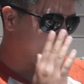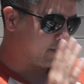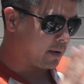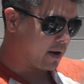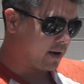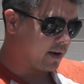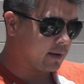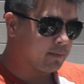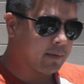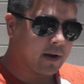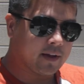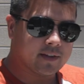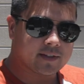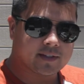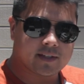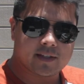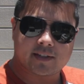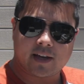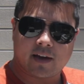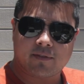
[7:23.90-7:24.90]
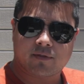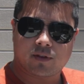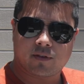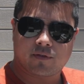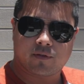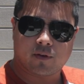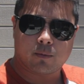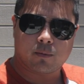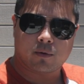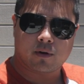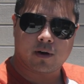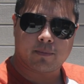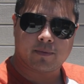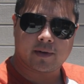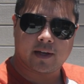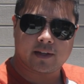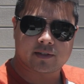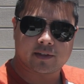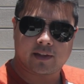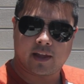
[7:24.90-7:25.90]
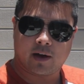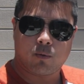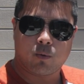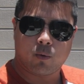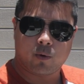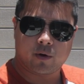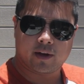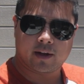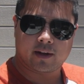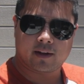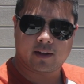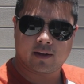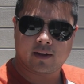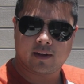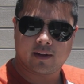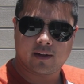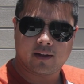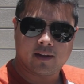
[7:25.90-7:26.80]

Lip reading: Bearing in mind this is after the firmware update, so that warning,